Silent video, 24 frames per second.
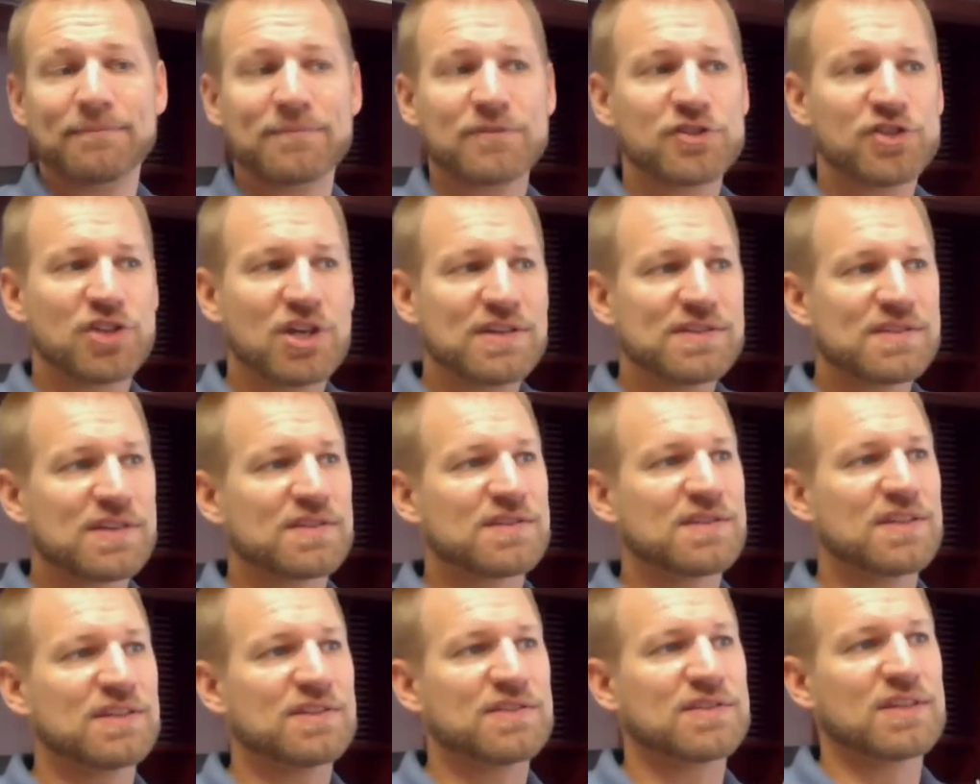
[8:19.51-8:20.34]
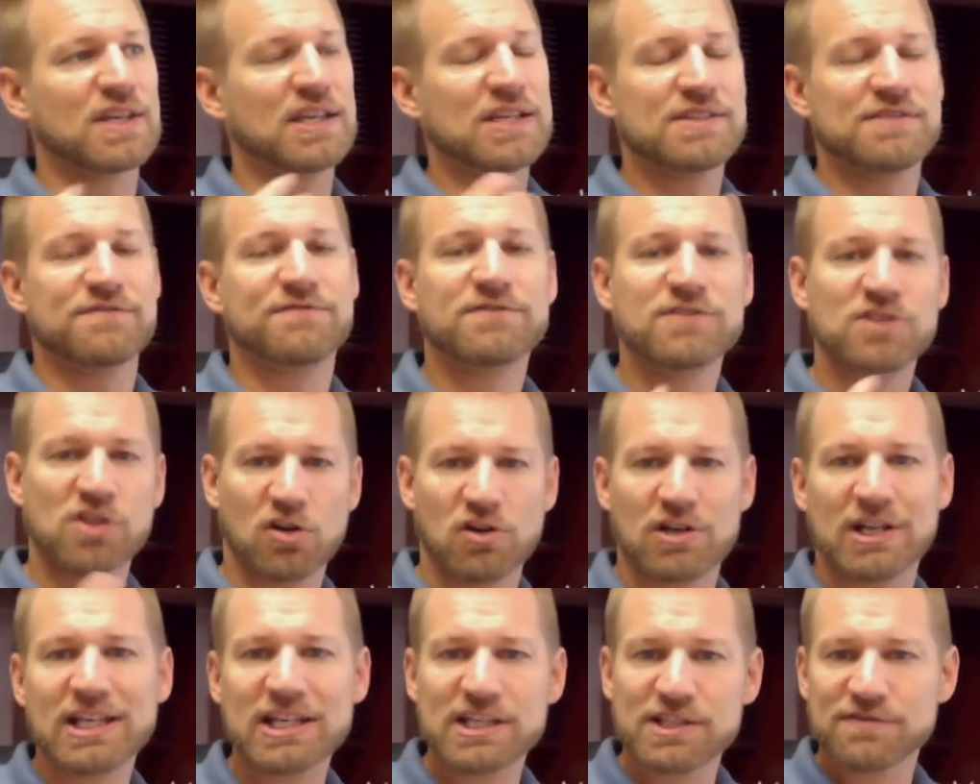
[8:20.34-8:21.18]
Jesus is
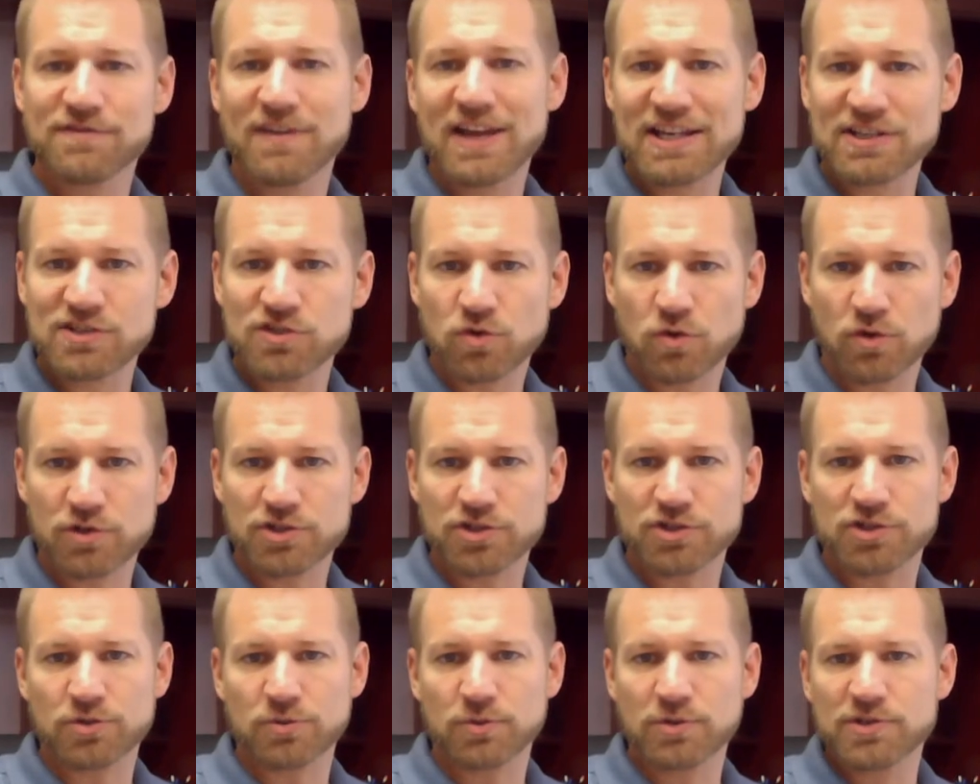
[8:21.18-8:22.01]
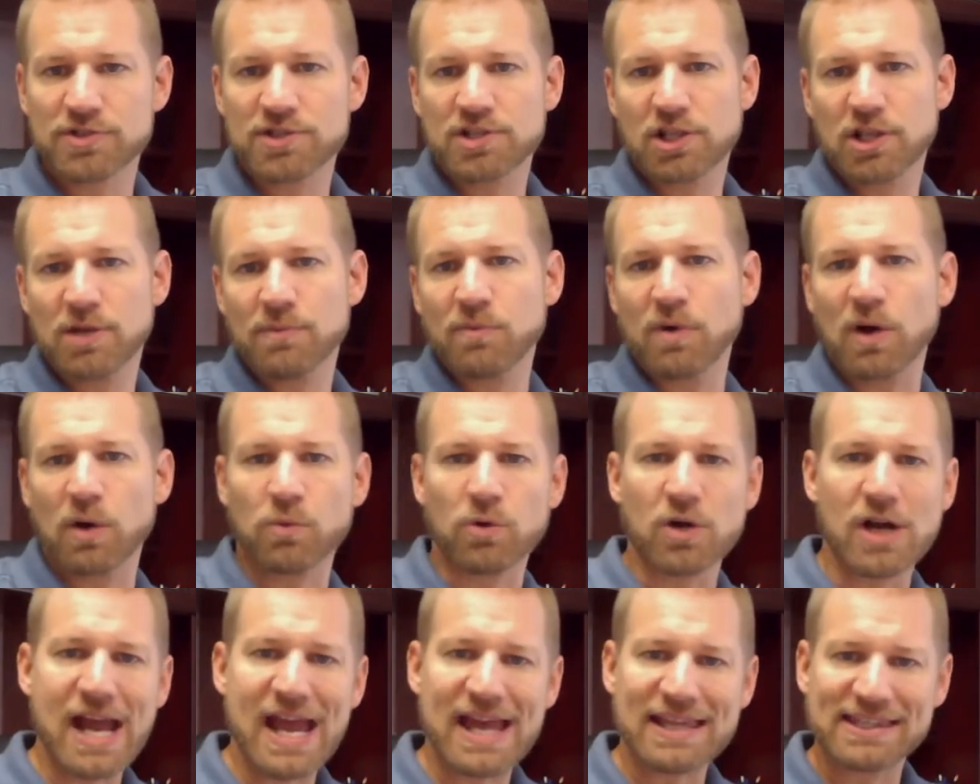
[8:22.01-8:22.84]
turning his face towards Jerusalem, where
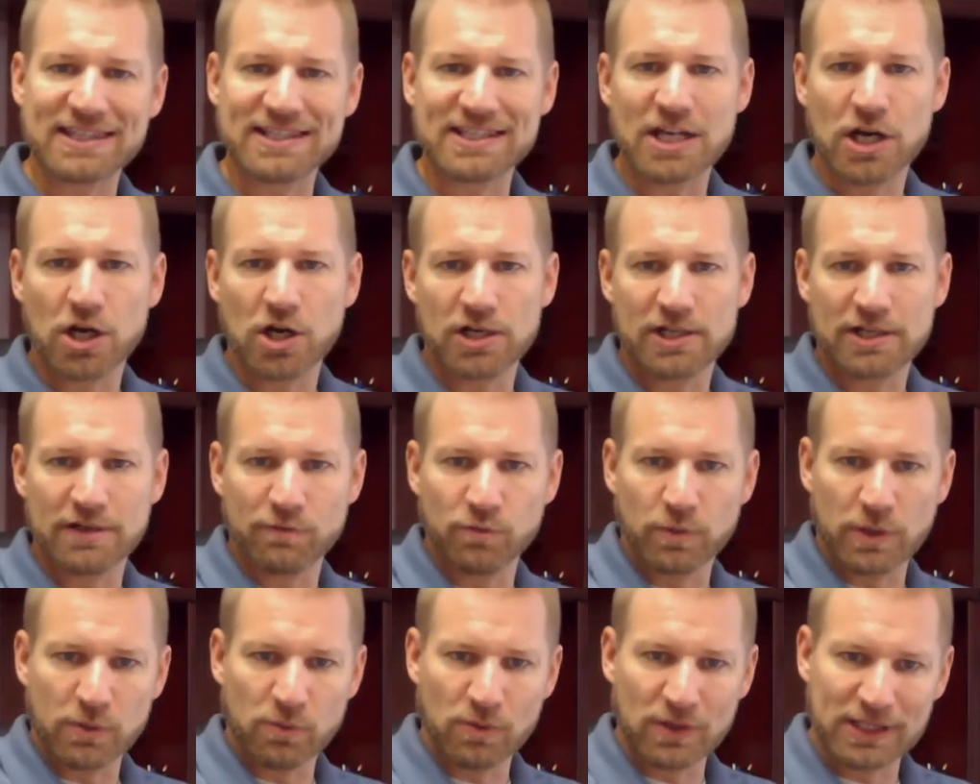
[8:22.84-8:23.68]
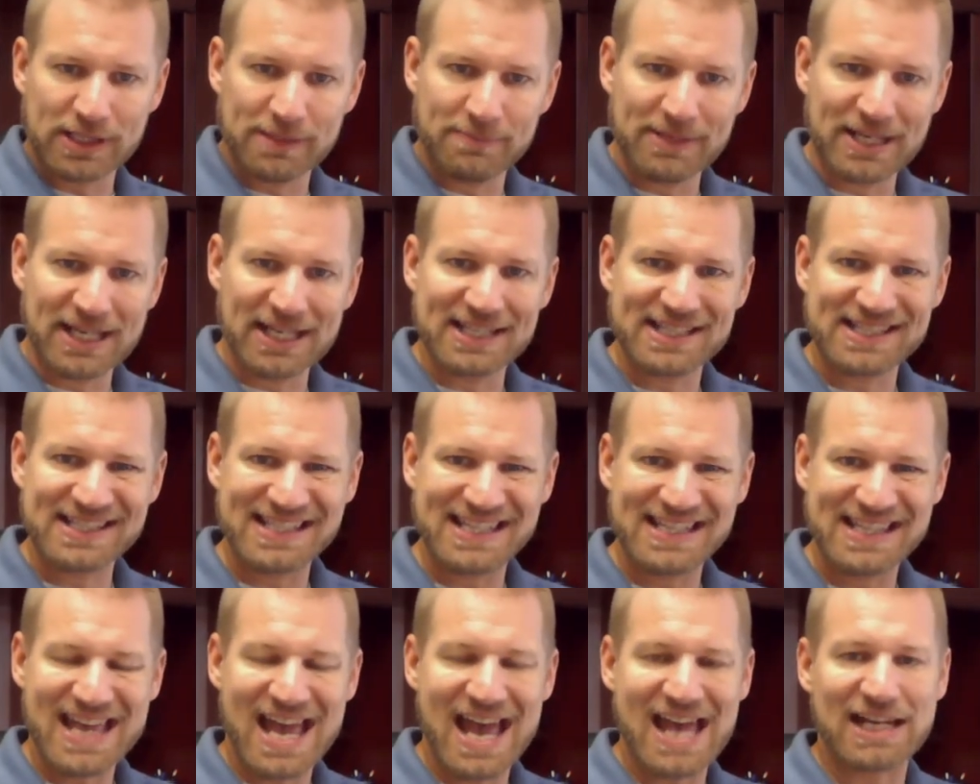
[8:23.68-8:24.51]
we're at in the narrative. We really begin to
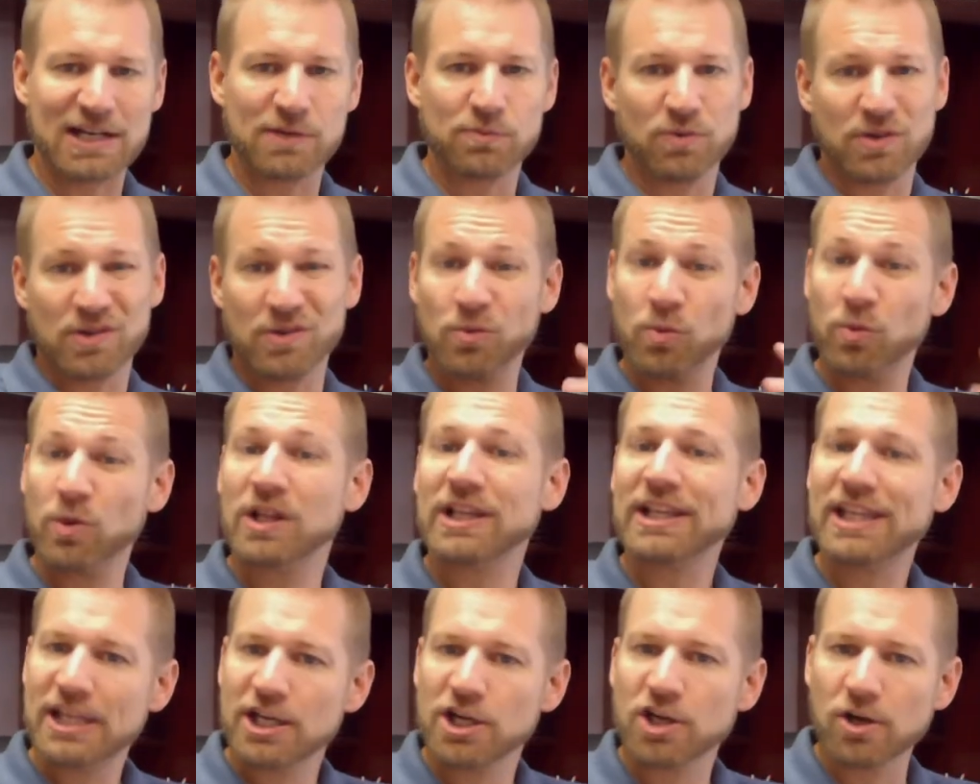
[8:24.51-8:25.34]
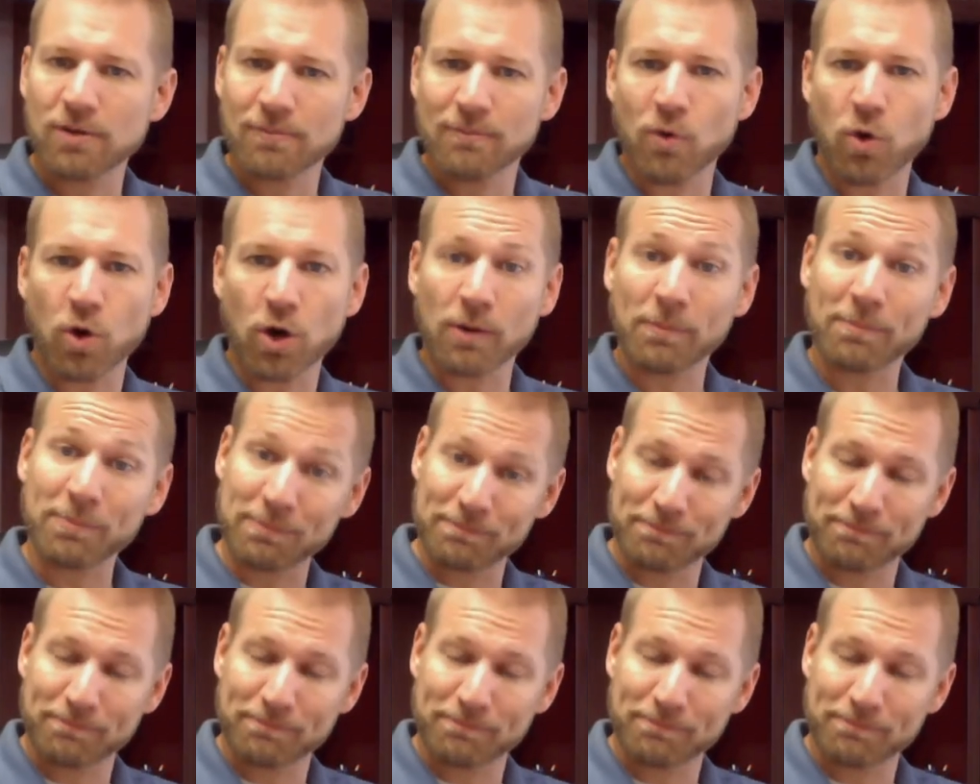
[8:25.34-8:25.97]
see that, and we'll hear more